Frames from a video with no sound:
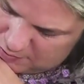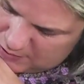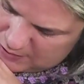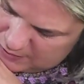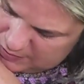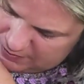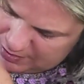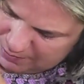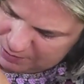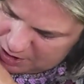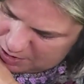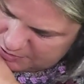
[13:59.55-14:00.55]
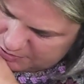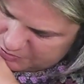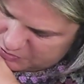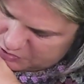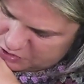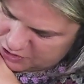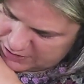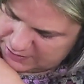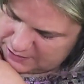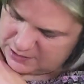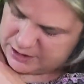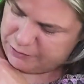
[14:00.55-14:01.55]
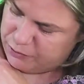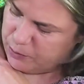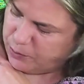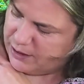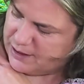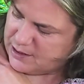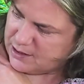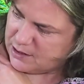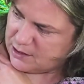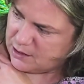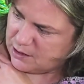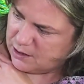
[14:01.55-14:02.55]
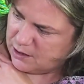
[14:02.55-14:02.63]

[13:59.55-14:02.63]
lot of the same colors, just in different places.